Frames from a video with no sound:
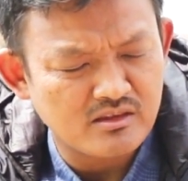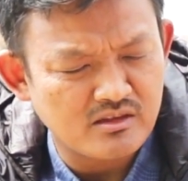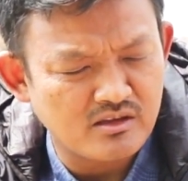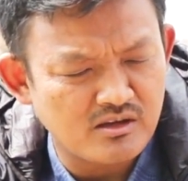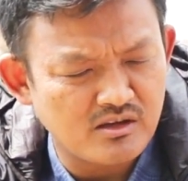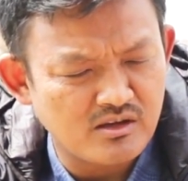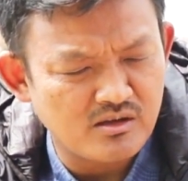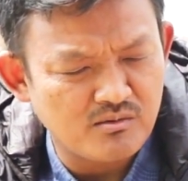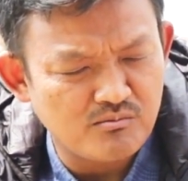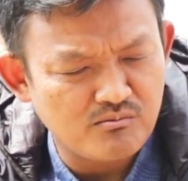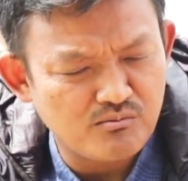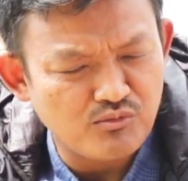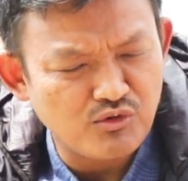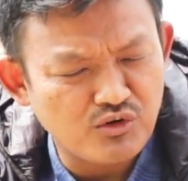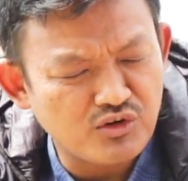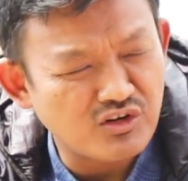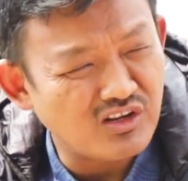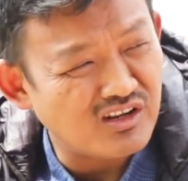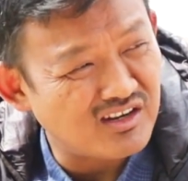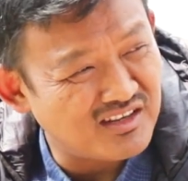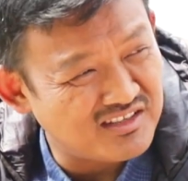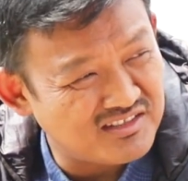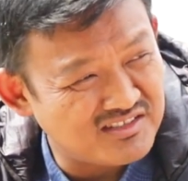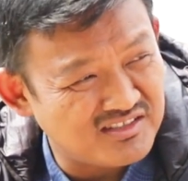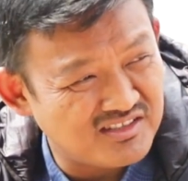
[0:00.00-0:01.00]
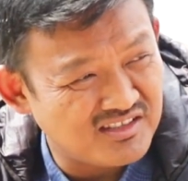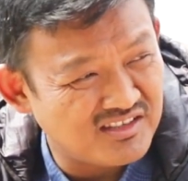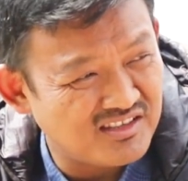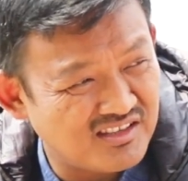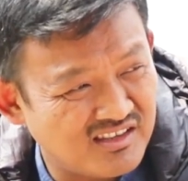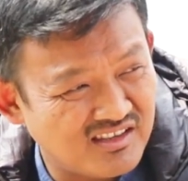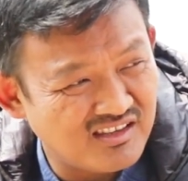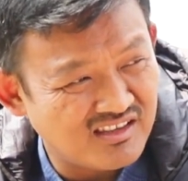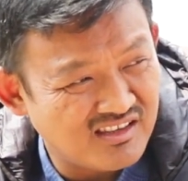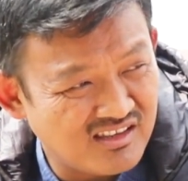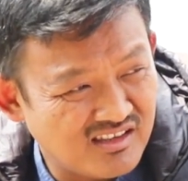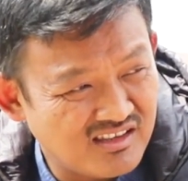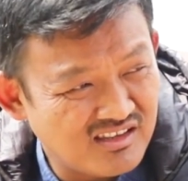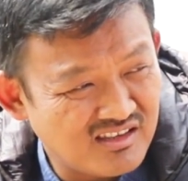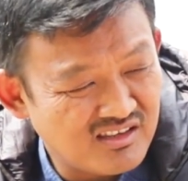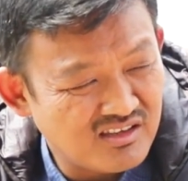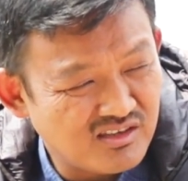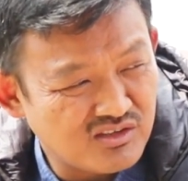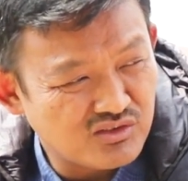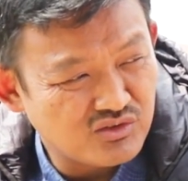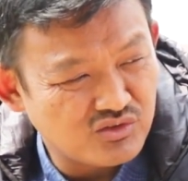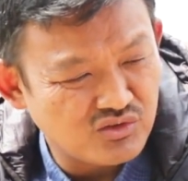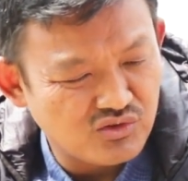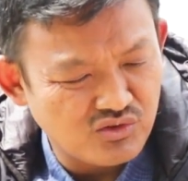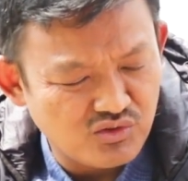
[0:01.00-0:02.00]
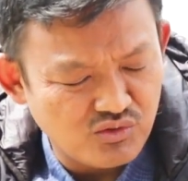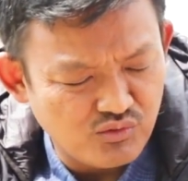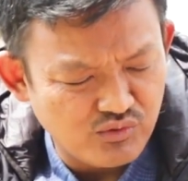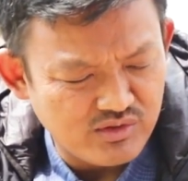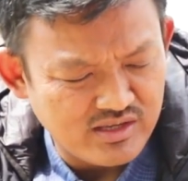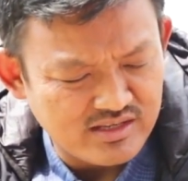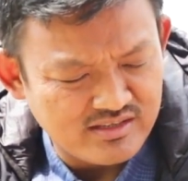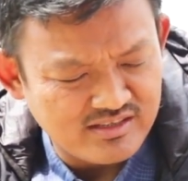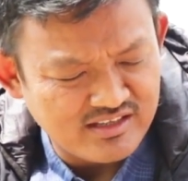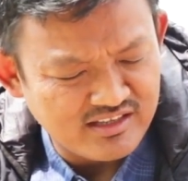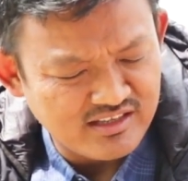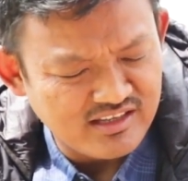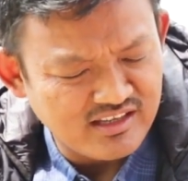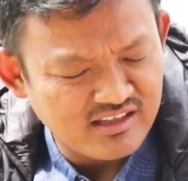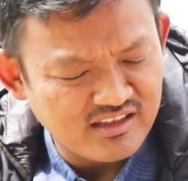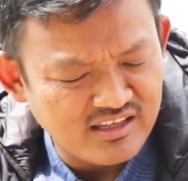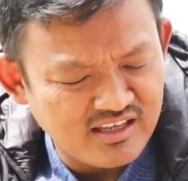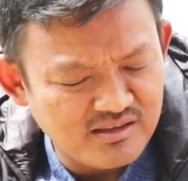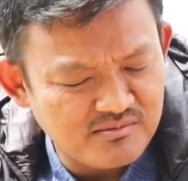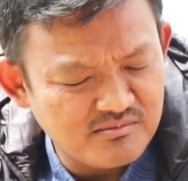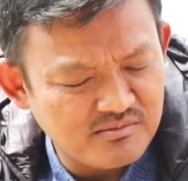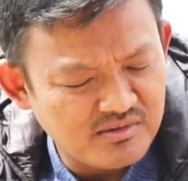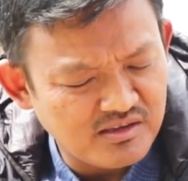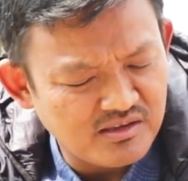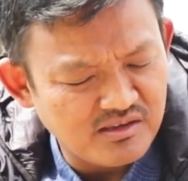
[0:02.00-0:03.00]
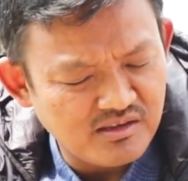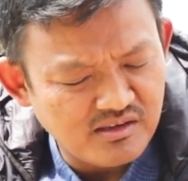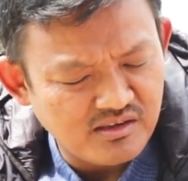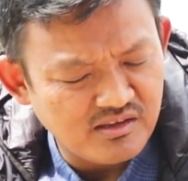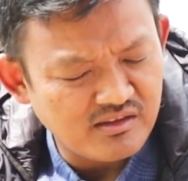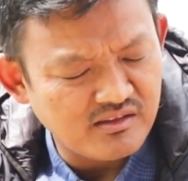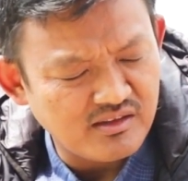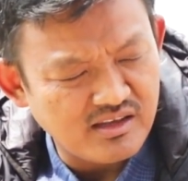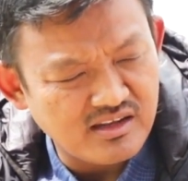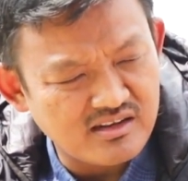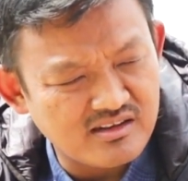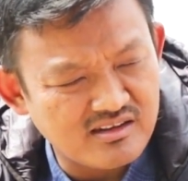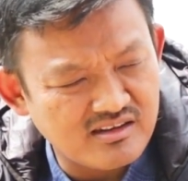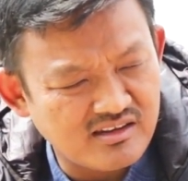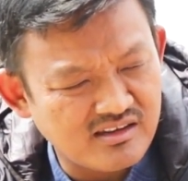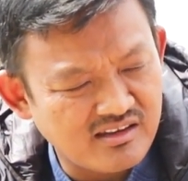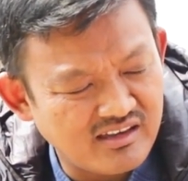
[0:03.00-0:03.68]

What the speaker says: the book knowledge. So we are taking them in that